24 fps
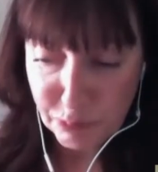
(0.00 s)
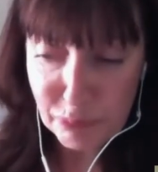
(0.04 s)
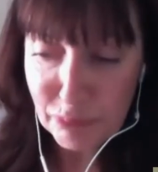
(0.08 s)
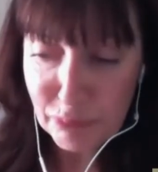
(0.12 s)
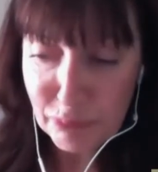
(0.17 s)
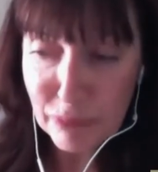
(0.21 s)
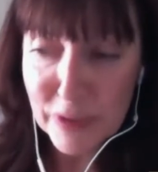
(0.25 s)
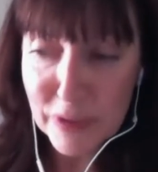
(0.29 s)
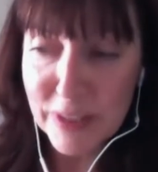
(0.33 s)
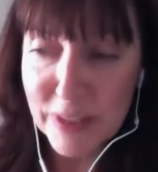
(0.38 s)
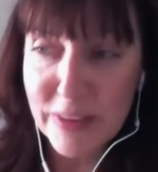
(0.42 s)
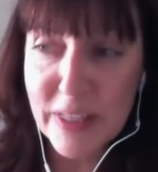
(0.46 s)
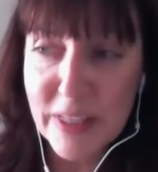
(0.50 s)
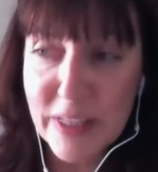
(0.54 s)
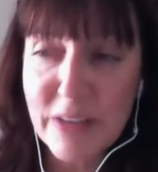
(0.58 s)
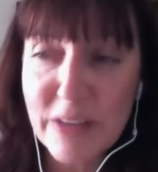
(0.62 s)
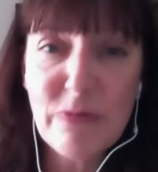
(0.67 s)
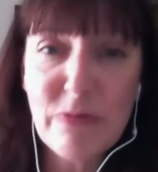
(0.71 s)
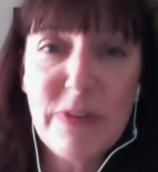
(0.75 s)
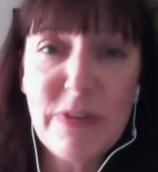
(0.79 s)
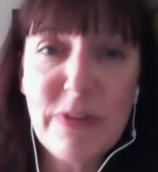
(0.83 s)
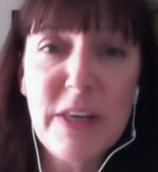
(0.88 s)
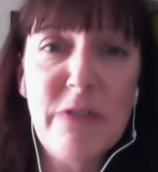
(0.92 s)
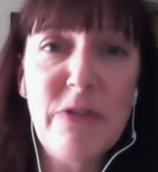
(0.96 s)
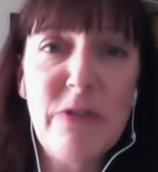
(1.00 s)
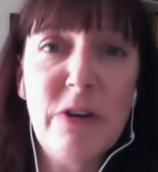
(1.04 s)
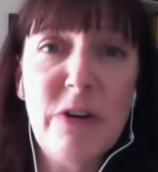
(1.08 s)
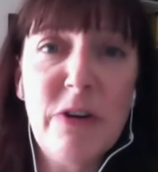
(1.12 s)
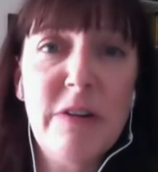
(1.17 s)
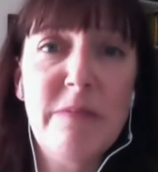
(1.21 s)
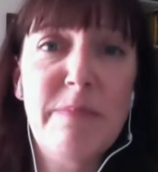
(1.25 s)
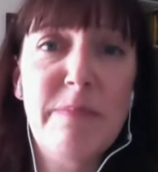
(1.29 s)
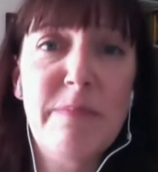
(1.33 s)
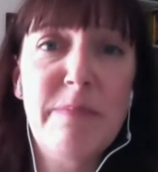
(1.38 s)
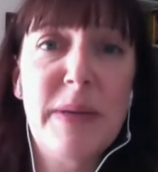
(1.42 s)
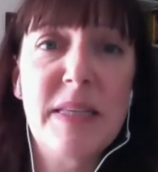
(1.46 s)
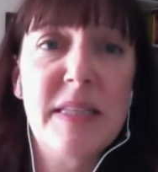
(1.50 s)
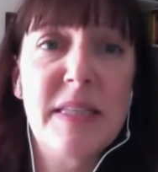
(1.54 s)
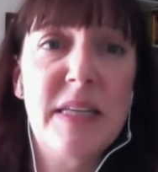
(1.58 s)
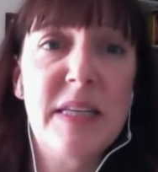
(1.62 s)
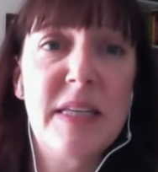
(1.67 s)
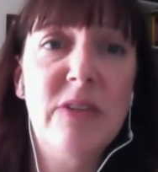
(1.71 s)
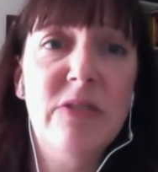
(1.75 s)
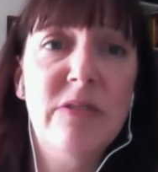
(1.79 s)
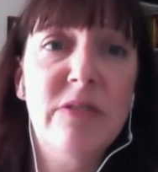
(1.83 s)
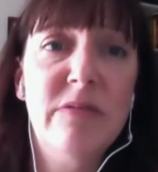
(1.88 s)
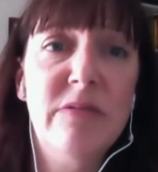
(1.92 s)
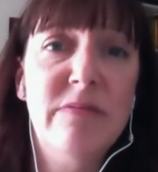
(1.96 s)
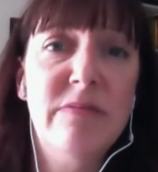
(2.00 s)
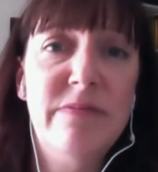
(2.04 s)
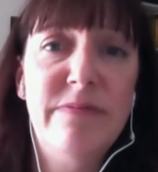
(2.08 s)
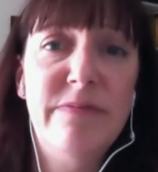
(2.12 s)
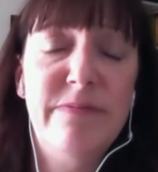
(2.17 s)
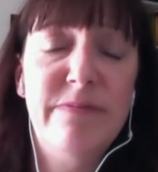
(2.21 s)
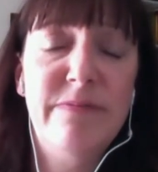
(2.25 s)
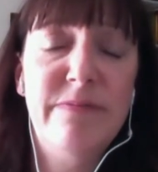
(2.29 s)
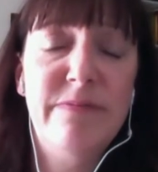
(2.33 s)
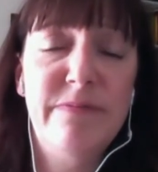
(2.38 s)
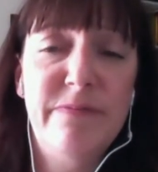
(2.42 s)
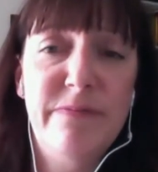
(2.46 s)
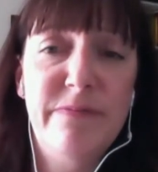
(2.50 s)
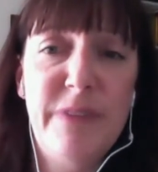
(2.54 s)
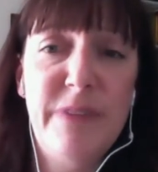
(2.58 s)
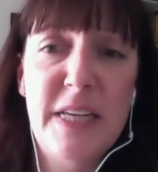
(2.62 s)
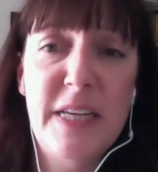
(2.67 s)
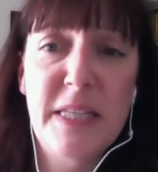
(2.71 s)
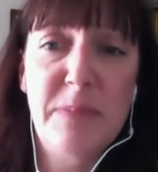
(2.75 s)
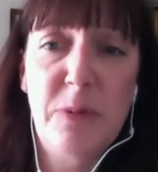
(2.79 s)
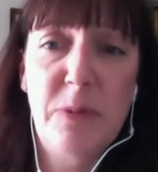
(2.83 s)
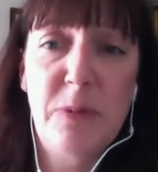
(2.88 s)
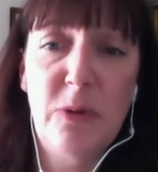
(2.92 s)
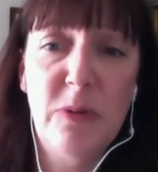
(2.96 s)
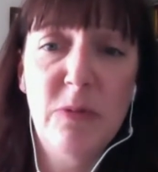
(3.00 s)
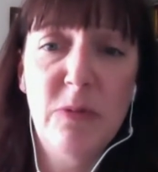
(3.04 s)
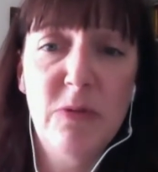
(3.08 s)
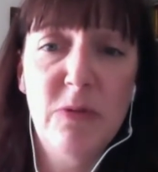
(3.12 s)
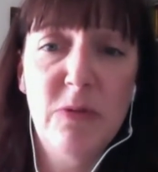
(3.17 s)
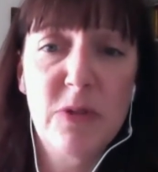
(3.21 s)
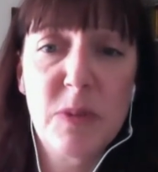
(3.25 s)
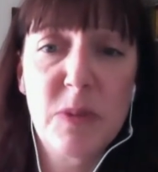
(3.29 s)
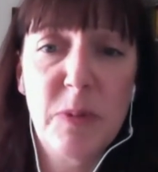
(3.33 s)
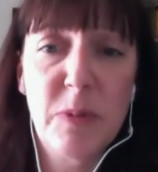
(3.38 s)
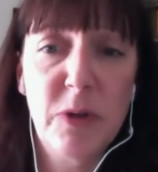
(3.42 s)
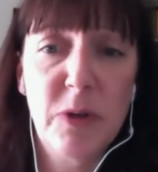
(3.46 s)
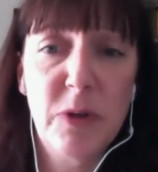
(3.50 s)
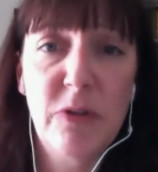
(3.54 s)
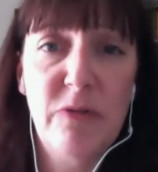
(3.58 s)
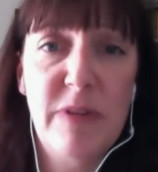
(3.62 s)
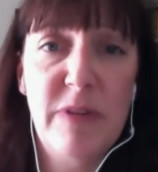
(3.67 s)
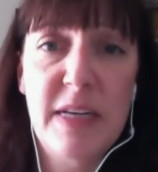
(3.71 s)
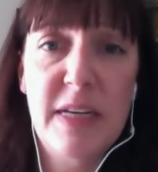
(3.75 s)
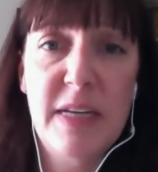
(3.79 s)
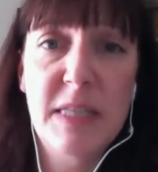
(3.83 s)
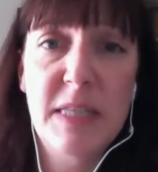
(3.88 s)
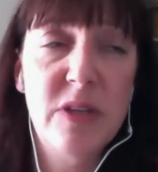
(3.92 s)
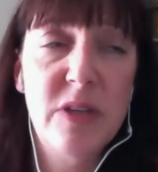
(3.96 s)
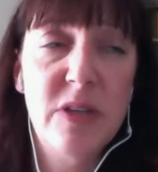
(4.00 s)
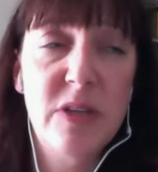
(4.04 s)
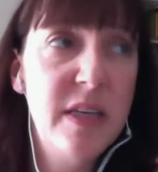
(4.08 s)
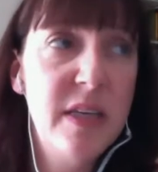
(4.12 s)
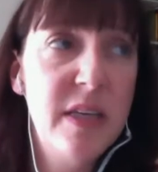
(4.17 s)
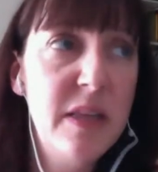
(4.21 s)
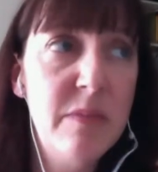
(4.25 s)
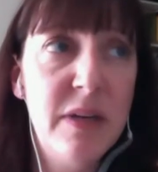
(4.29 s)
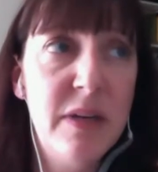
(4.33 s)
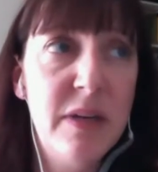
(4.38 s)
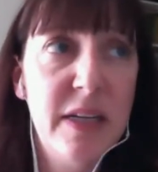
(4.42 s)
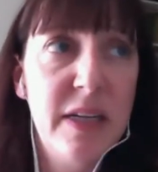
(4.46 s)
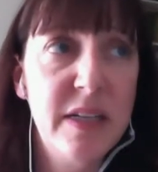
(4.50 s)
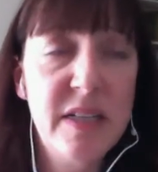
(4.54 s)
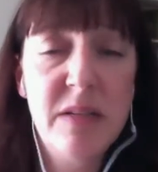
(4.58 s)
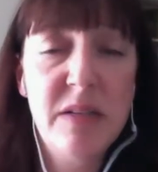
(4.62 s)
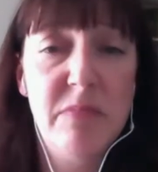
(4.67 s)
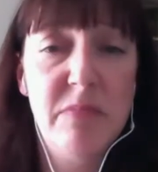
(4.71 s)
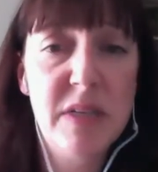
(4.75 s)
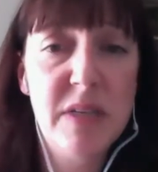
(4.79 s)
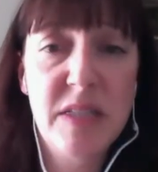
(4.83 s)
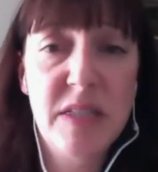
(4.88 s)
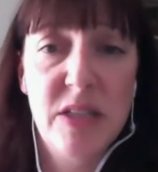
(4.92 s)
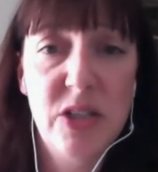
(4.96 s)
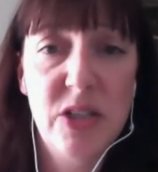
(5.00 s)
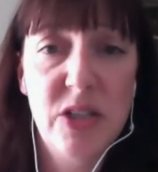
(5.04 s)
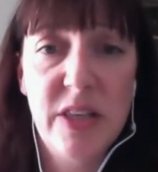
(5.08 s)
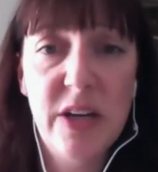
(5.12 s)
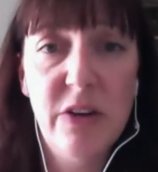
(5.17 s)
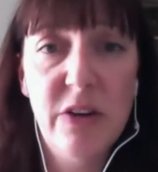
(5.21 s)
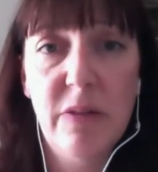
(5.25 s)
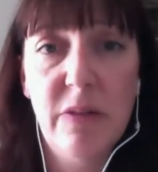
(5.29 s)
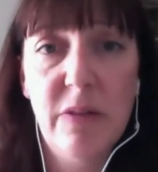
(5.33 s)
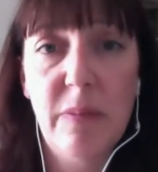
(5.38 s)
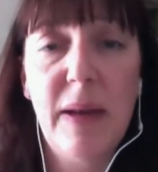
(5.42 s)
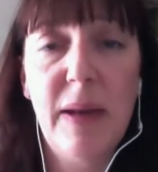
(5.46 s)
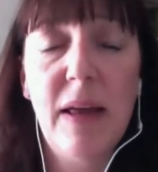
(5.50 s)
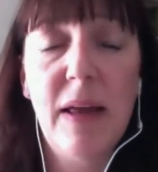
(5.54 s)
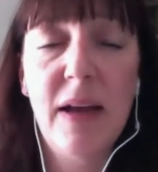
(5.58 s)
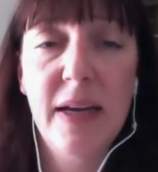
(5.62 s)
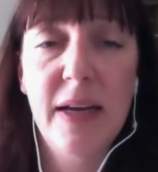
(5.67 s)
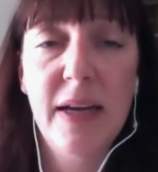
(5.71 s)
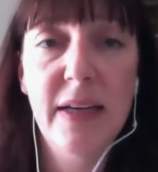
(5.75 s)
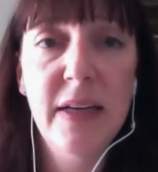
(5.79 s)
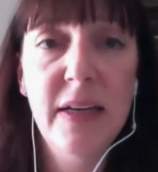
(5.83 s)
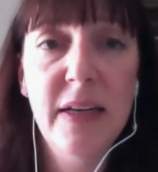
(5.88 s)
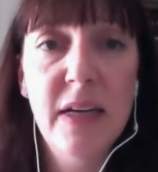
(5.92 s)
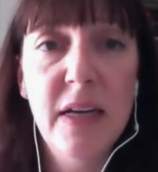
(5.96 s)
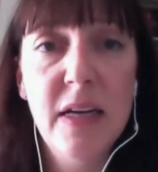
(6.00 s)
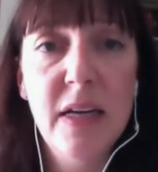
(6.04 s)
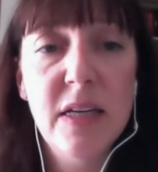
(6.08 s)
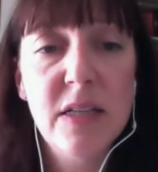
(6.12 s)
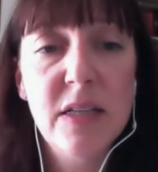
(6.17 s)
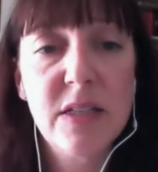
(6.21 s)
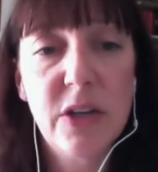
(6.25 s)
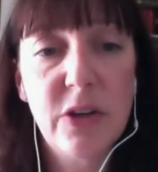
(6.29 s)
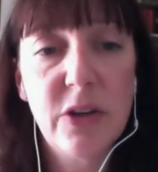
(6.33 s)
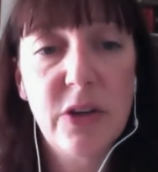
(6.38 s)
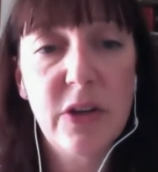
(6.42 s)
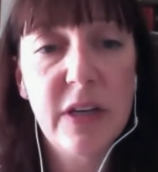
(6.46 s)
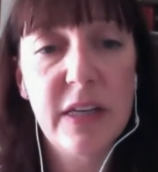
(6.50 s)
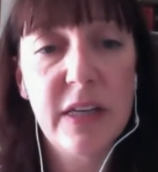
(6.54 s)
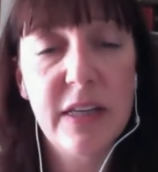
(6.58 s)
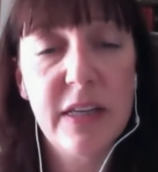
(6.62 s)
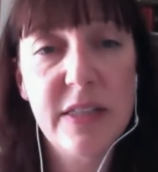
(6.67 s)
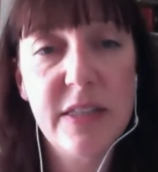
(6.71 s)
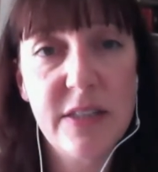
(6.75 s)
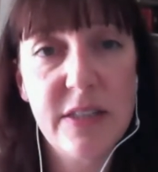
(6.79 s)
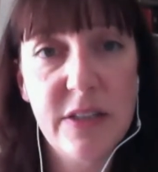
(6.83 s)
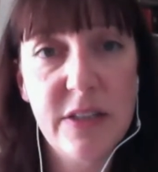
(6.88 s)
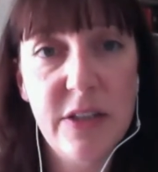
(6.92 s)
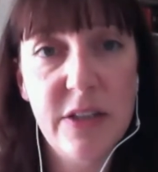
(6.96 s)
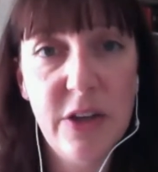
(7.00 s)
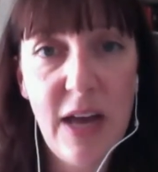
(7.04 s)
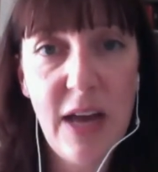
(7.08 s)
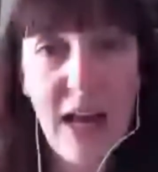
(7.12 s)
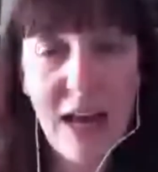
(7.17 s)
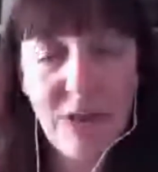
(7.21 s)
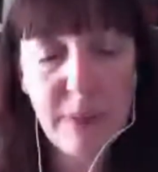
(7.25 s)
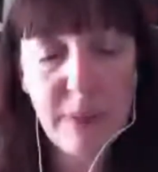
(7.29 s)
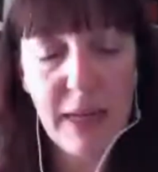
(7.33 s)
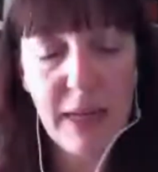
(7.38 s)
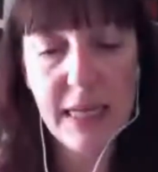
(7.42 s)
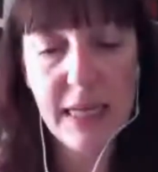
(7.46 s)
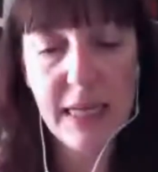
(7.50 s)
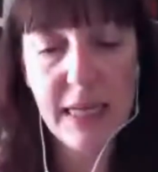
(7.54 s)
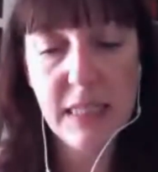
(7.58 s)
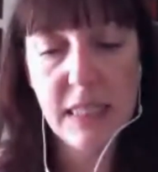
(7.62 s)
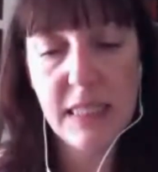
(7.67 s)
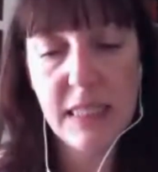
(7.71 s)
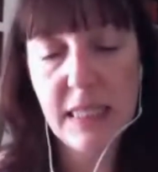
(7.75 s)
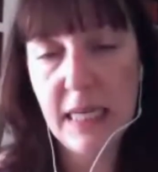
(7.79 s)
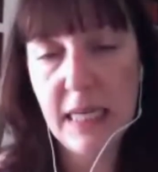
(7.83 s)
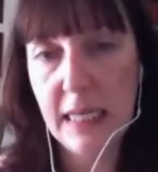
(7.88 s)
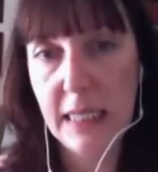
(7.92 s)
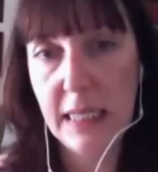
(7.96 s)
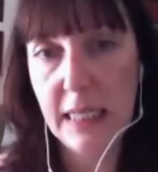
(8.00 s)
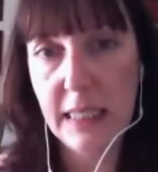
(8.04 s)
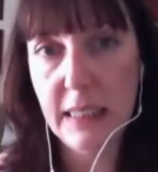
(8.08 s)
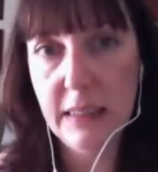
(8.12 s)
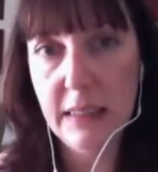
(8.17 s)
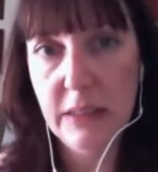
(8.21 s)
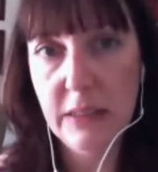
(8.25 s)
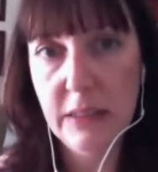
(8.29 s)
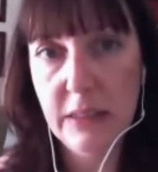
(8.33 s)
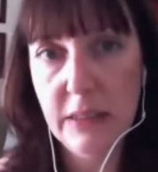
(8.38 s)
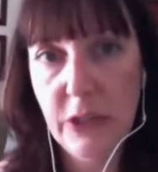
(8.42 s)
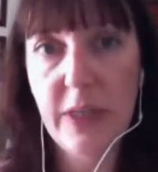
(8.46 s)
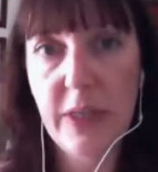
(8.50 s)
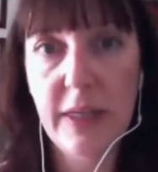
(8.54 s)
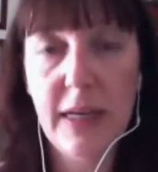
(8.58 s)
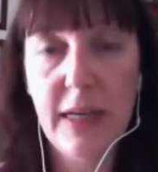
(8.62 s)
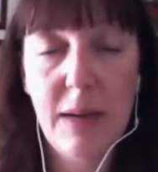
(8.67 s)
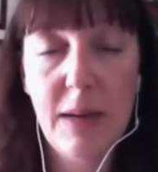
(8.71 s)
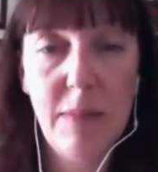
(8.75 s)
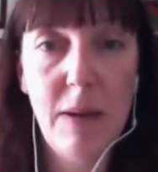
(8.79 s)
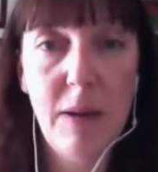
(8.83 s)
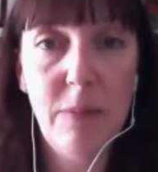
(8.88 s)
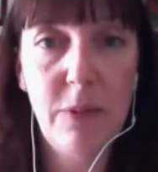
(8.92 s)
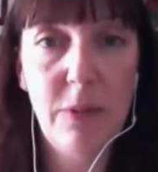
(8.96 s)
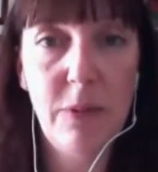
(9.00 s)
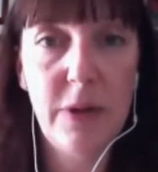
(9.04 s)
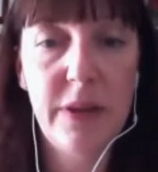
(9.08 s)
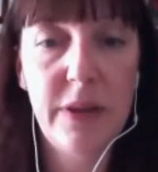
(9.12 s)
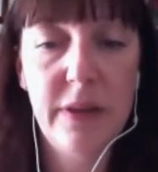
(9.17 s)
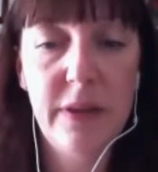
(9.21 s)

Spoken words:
they're very buzzy on Facebook and will respond on Facebook. You send them a LinkedIn message, they don't reply. So it's, have a play and see who you can come up with.